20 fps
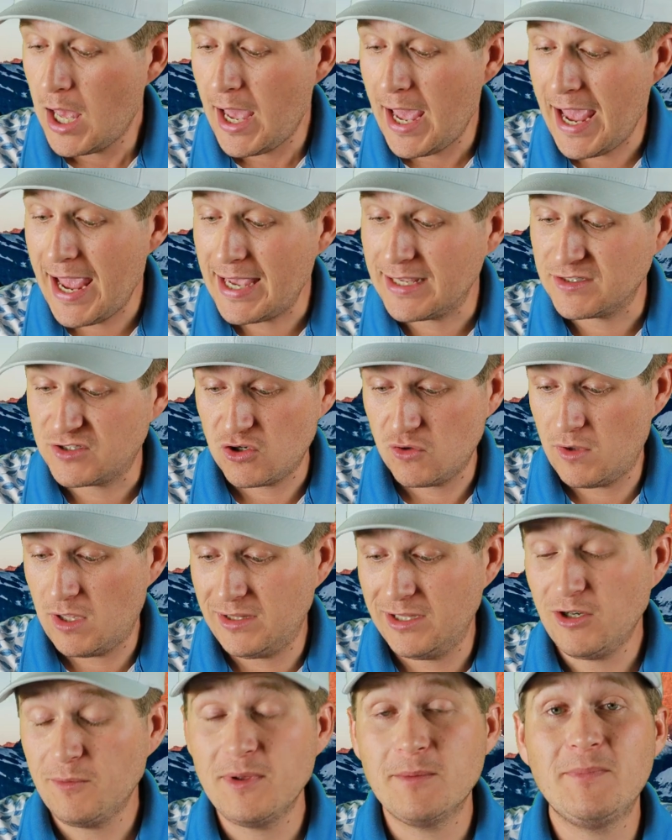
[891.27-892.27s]
and so a
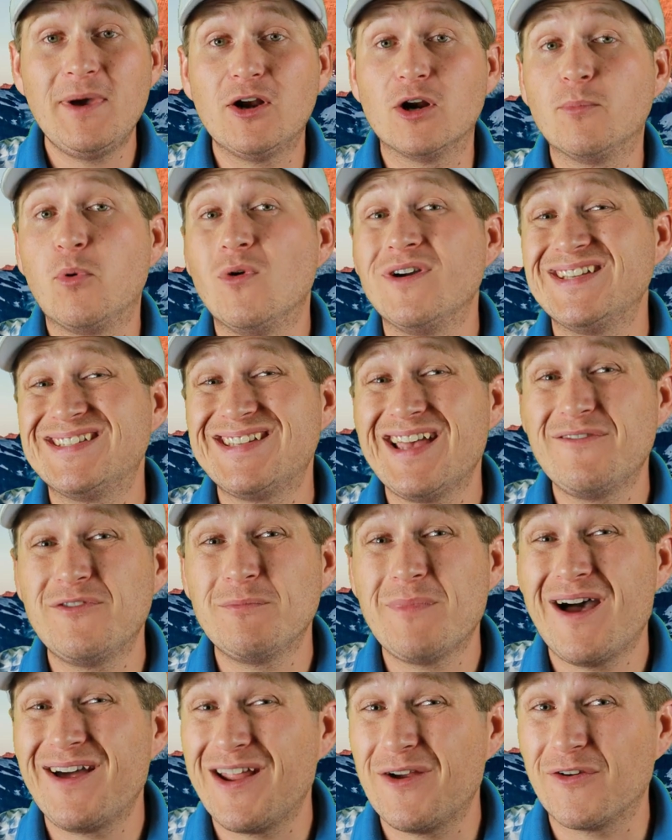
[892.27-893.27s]
little bit better, 0.7
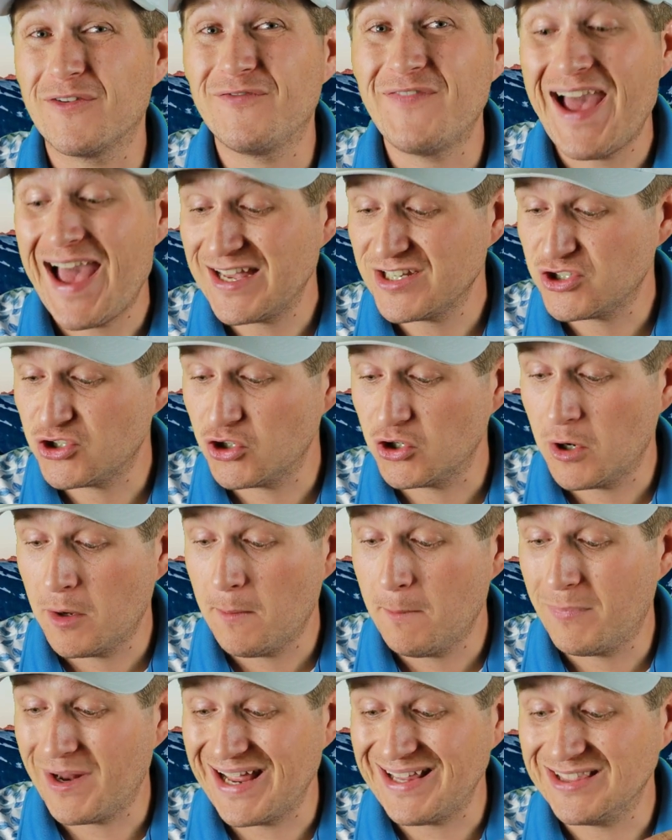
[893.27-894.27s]
mile an hour faster,
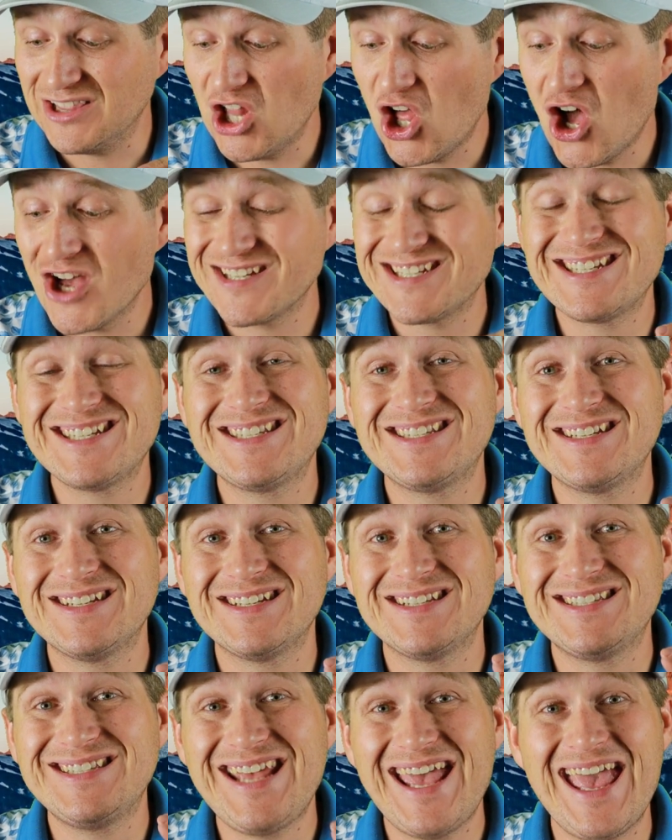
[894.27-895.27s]
but I lost
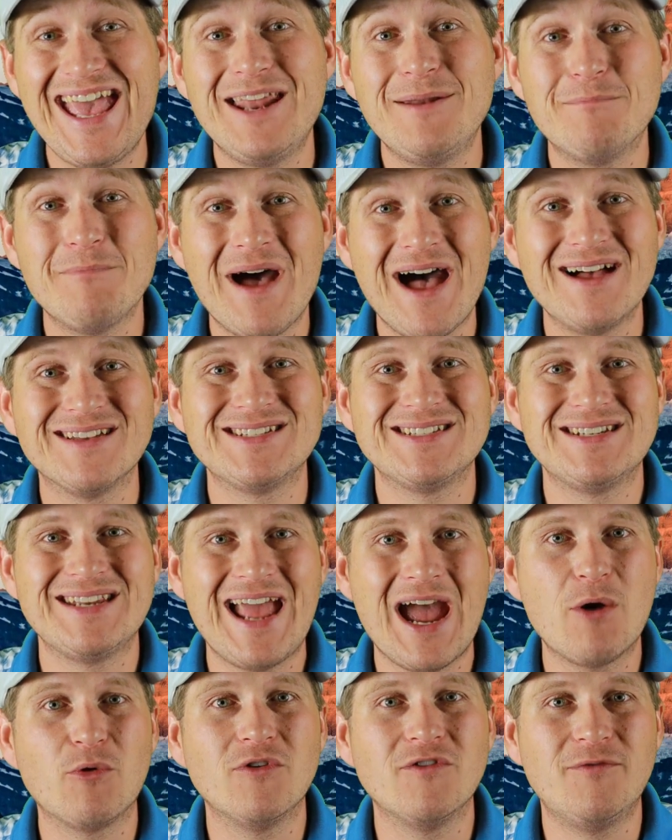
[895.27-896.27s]
10 miles an
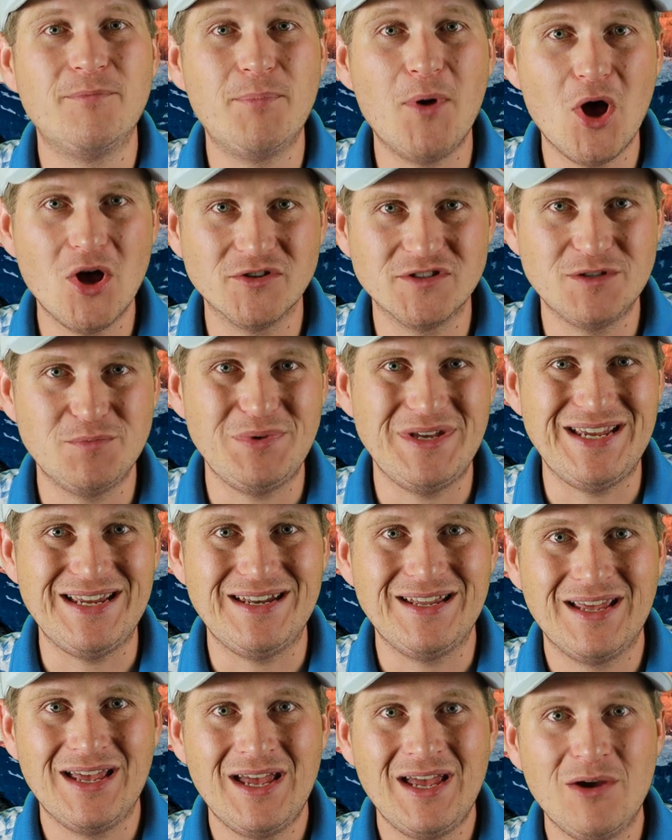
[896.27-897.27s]
hour of ball
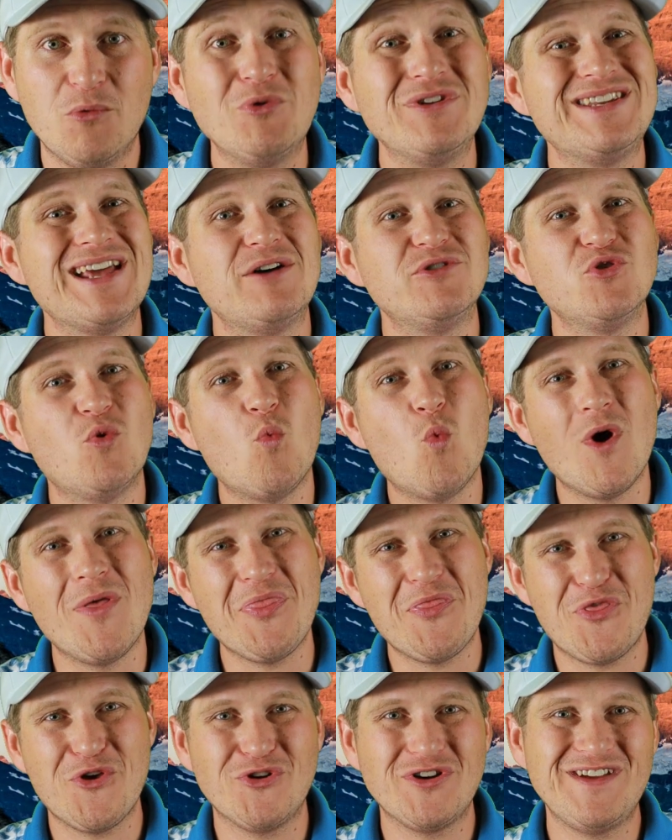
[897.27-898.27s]
speed. went down to
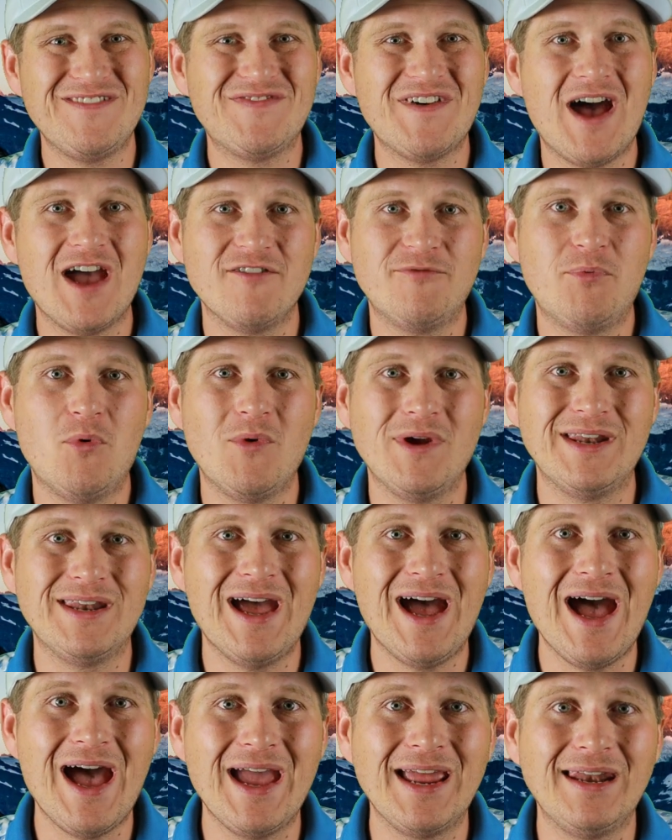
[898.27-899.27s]

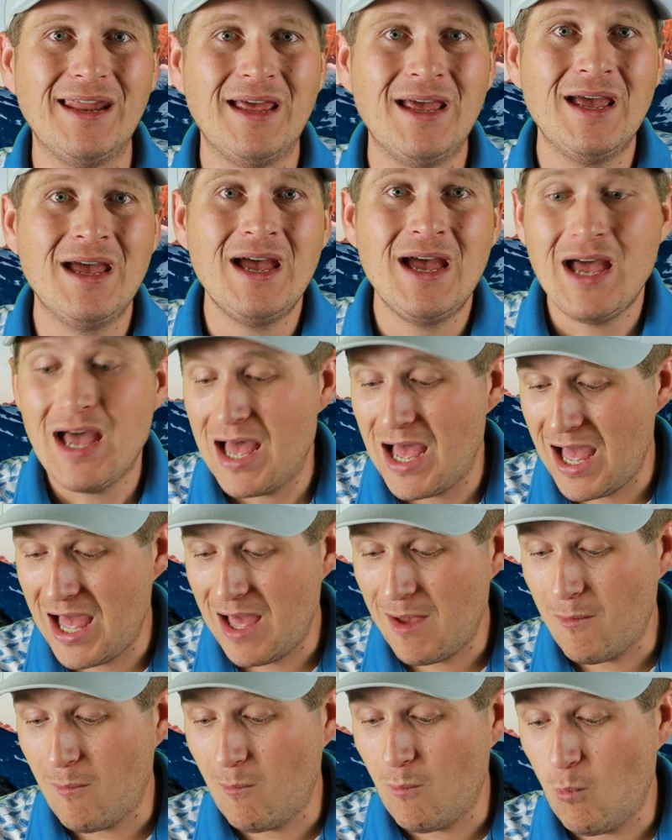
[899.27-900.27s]
135.9.
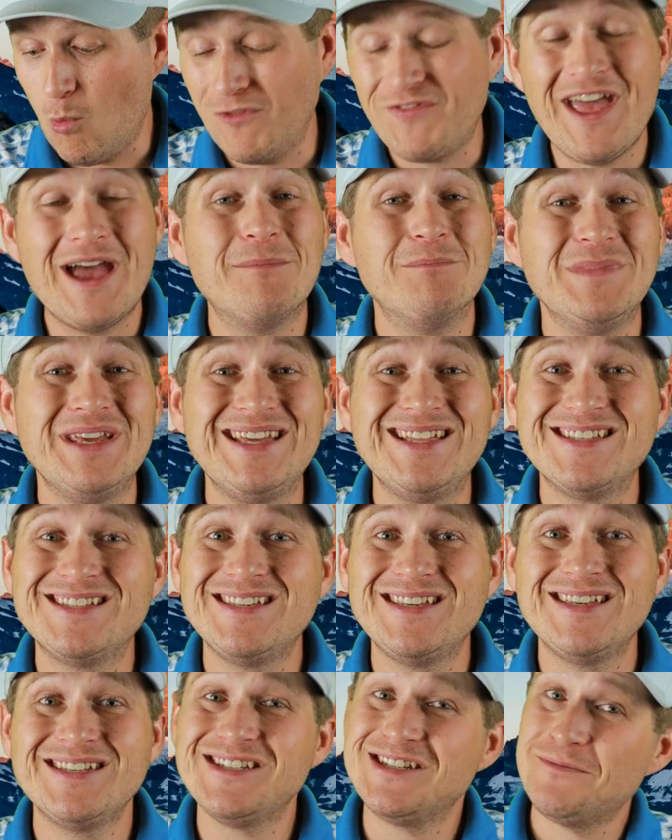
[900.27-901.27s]
What that means
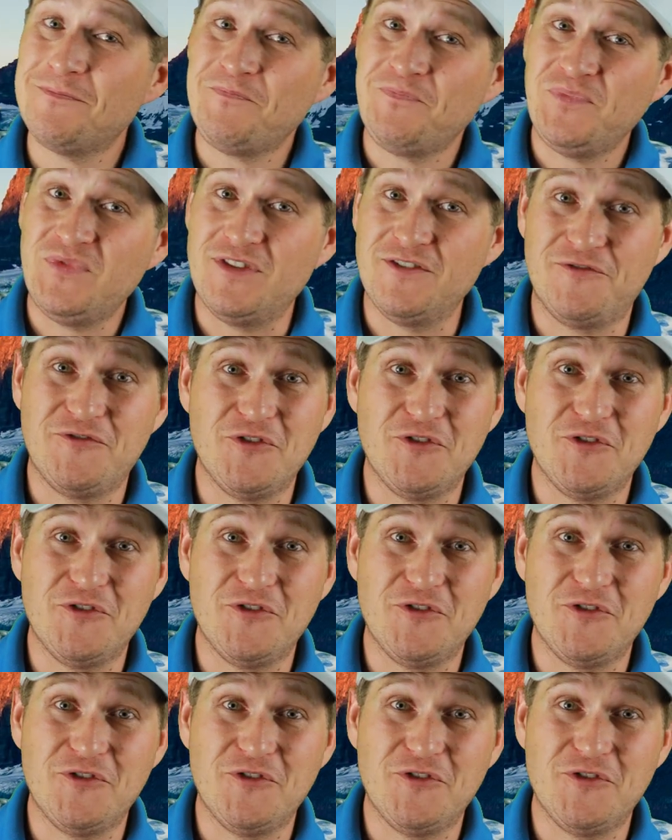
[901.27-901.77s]
is the